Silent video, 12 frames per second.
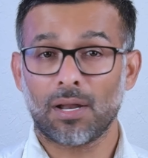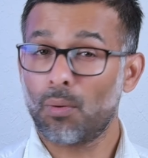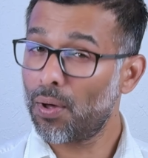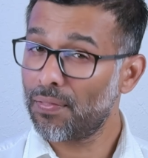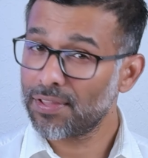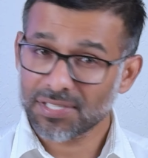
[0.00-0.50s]

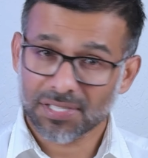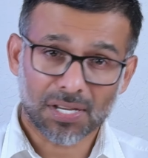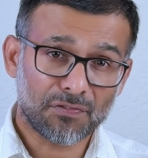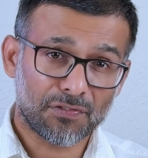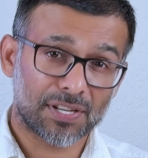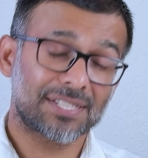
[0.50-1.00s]
Now, on the
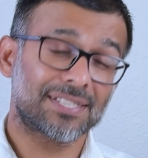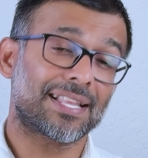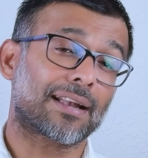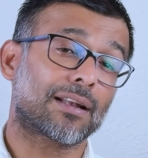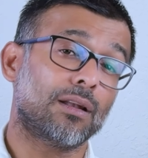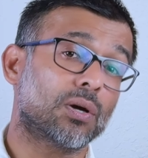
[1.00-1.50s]
surface,
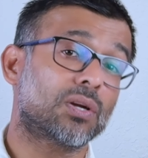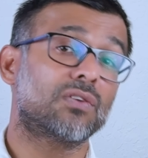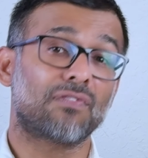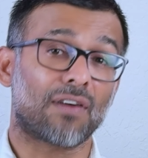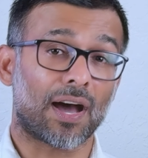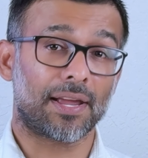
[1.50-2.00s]
that looked
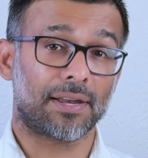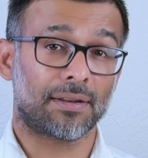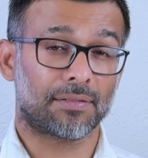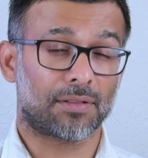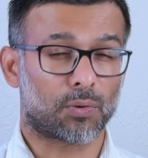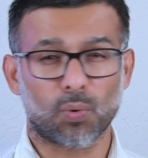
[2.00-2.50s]
fine.
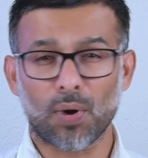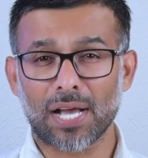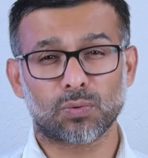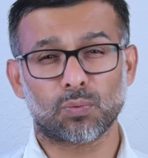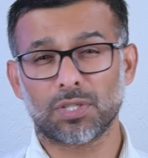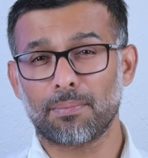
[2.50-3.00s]
The
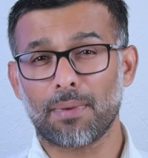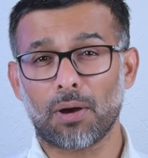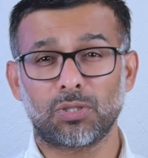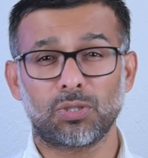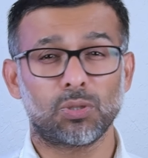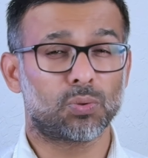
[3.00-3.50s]
ROAS was
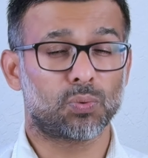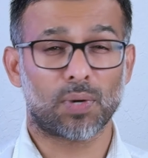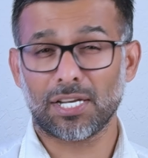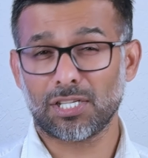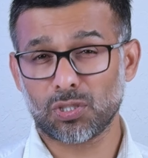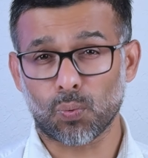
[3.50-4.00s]
about 2 to
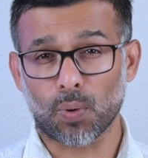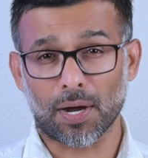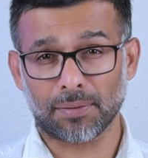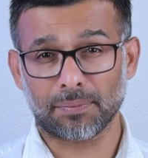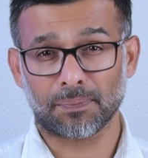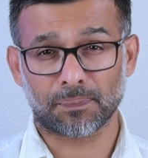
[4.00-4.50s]
8 to
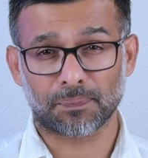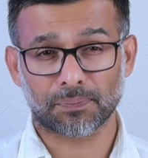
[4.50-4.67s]
1.